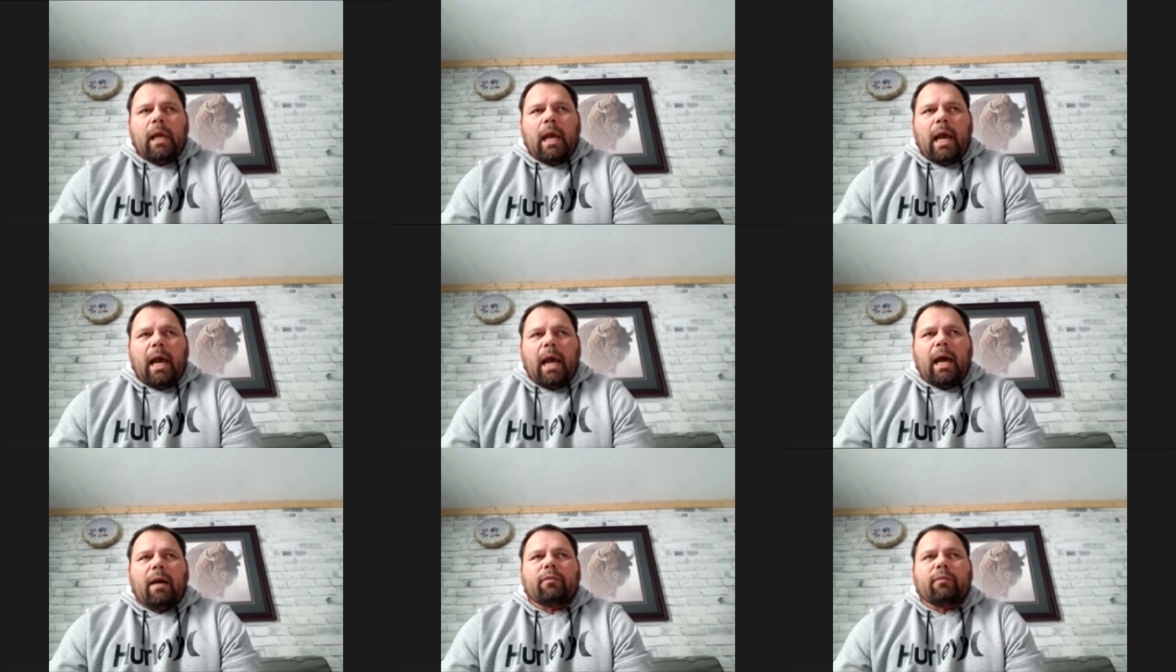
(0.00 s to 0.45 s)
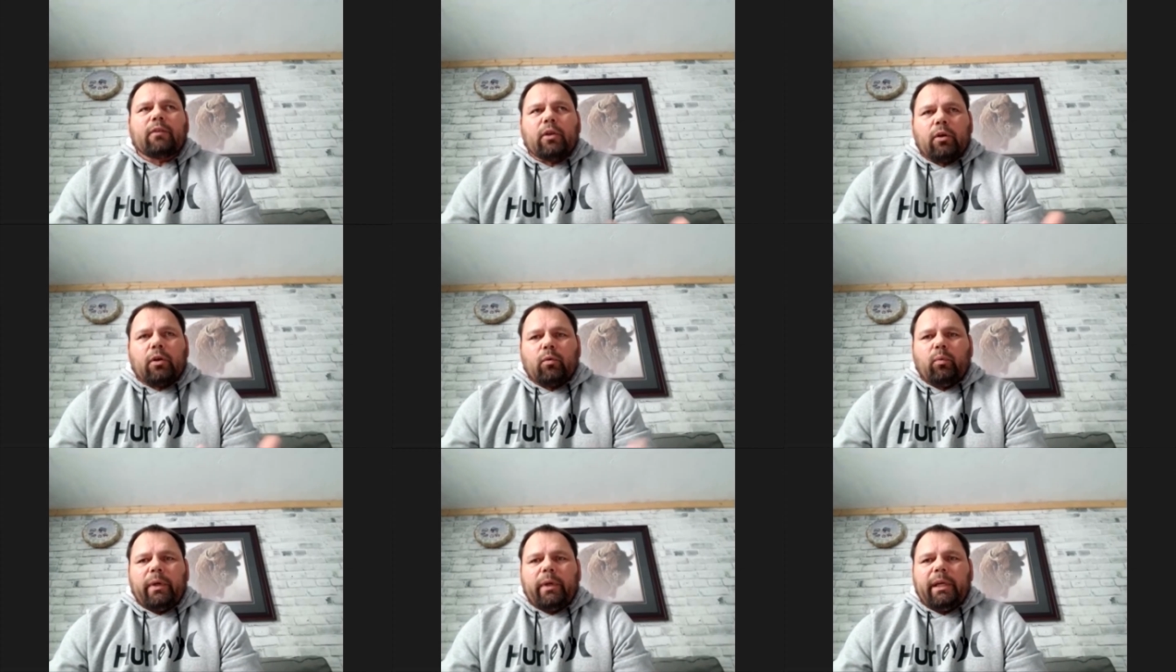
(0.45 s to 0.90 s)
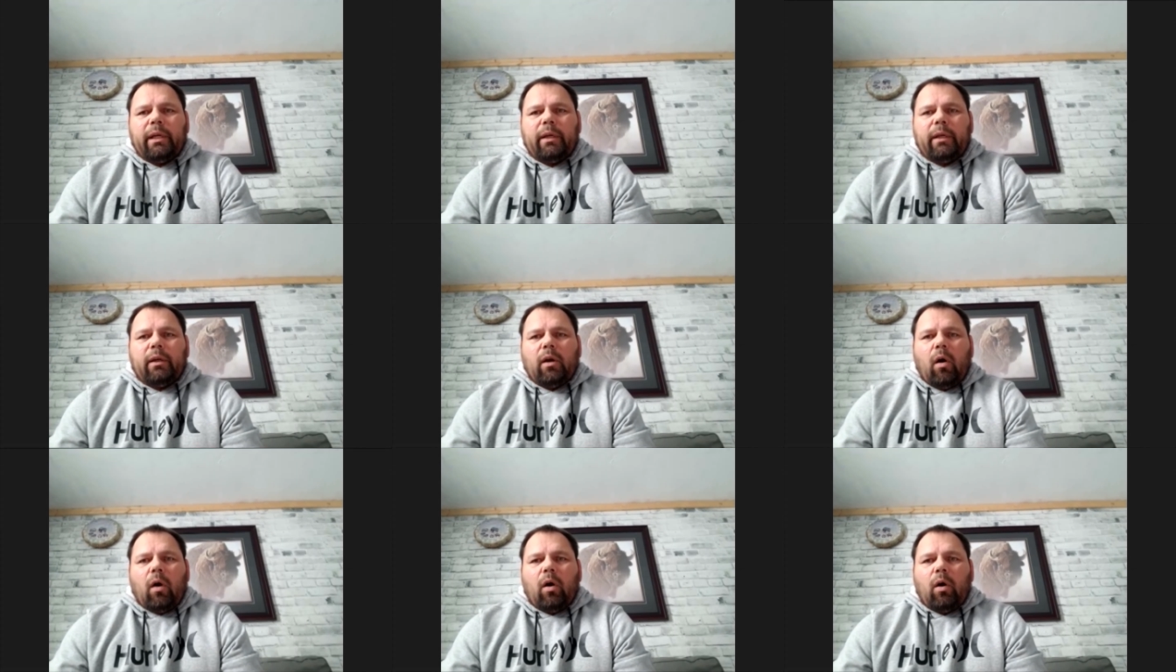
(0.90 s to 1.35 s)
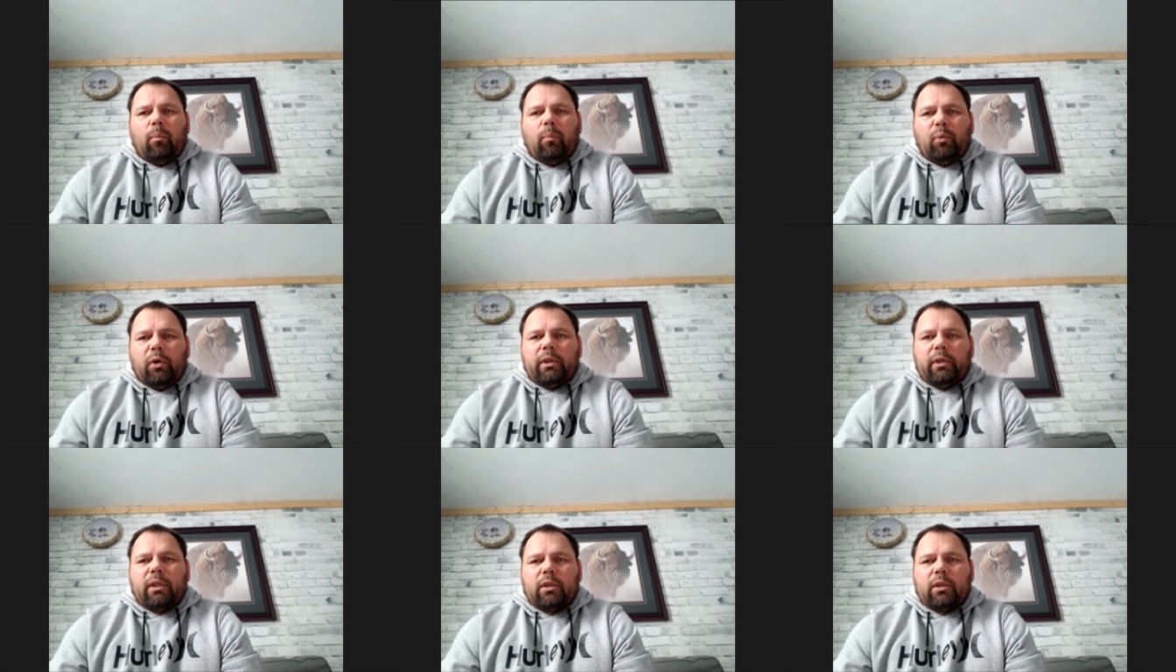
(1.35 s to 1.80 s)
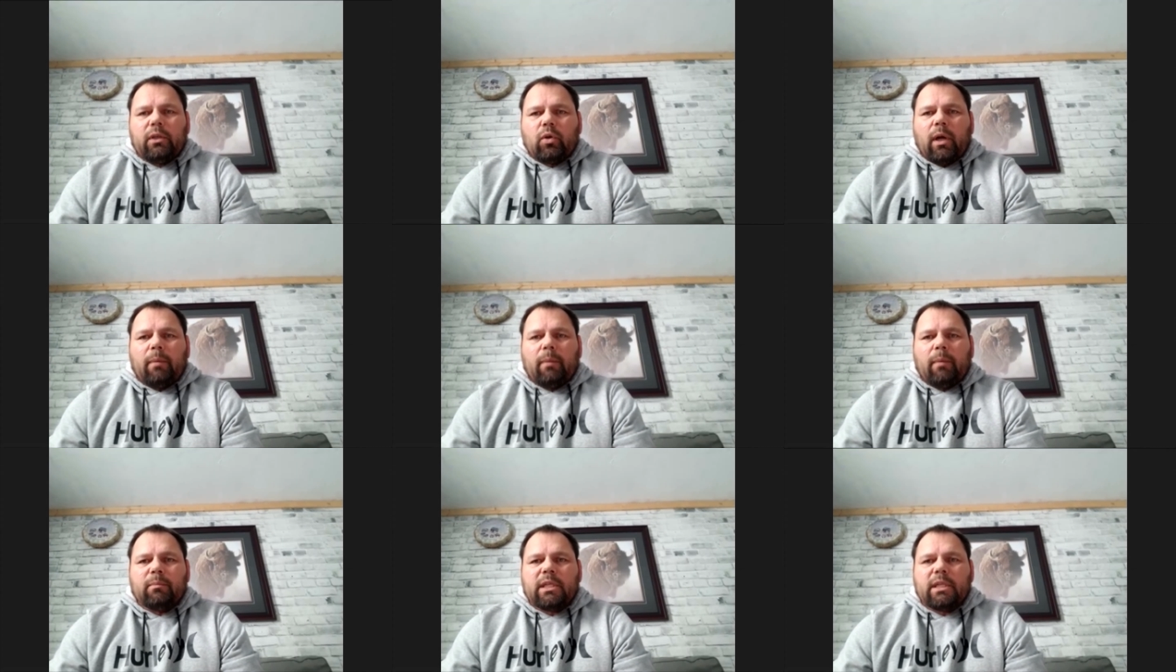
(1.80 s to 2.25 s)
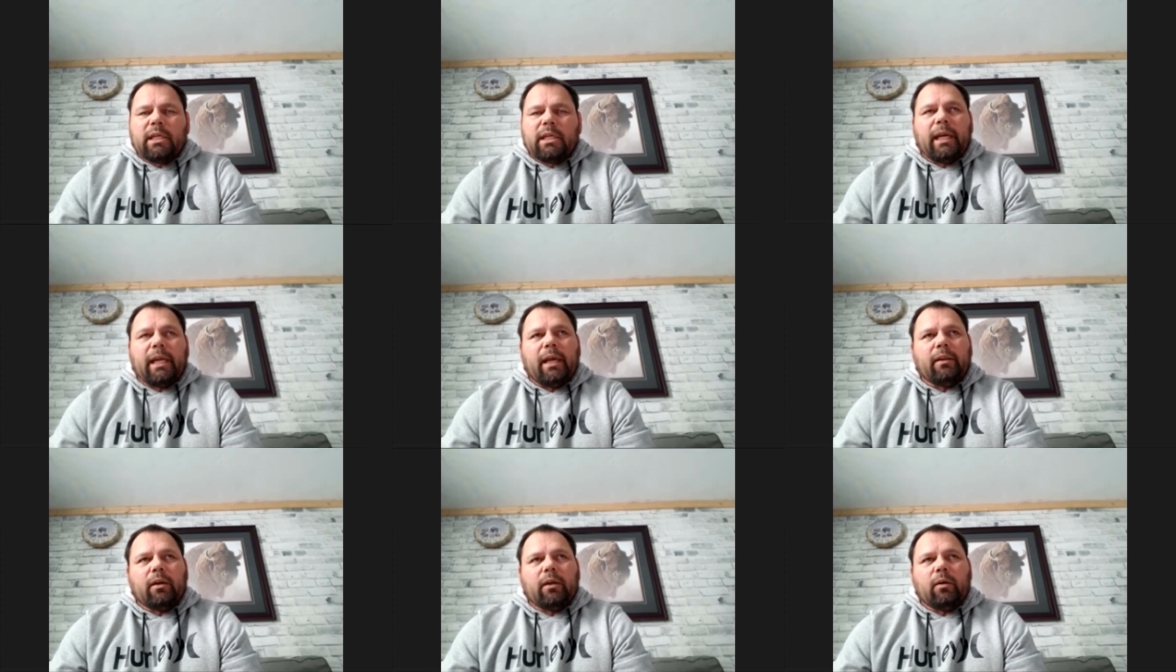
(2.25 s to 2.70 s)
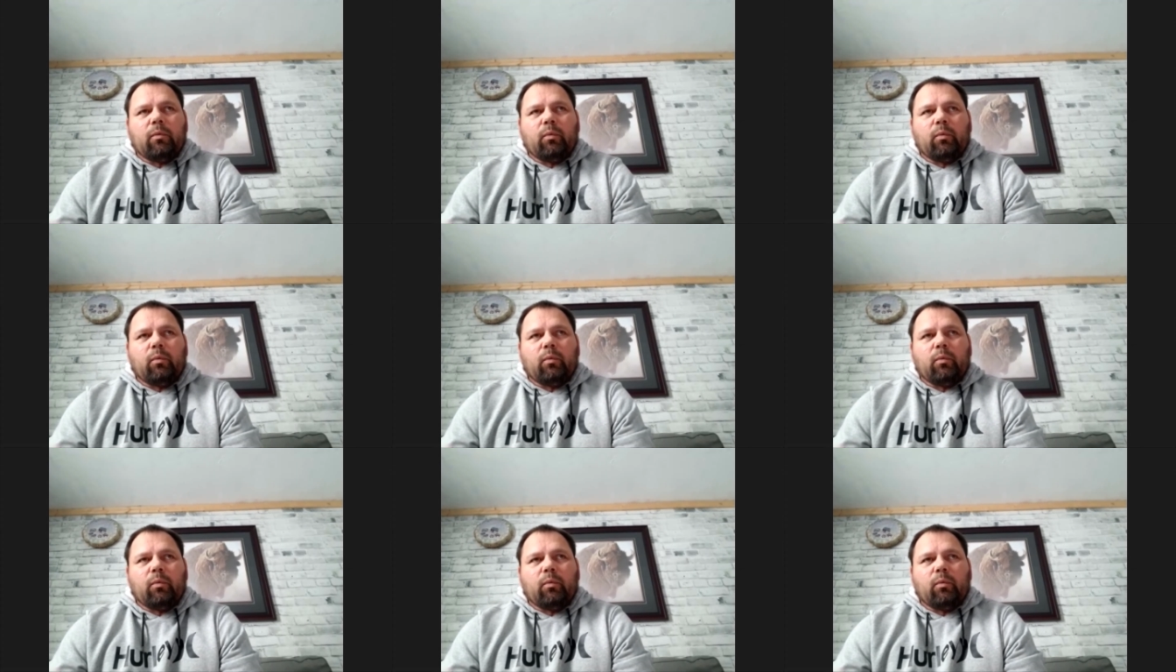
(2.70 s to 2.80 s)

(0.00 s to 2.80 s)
After we all put the drums together,